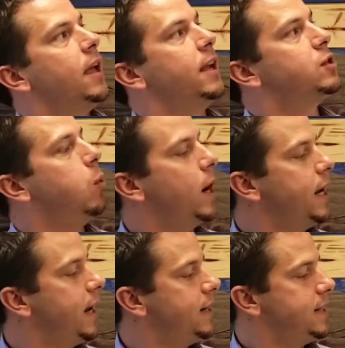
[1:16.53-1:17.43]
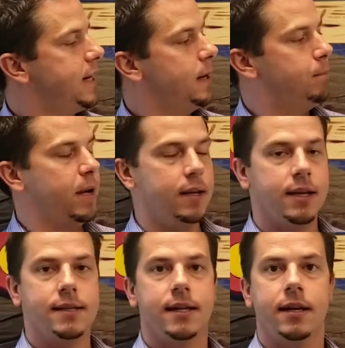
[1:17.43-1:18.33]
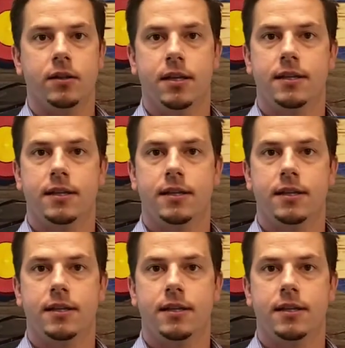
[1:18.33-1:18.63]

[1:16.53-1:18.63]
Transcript: In 2019, pending sales,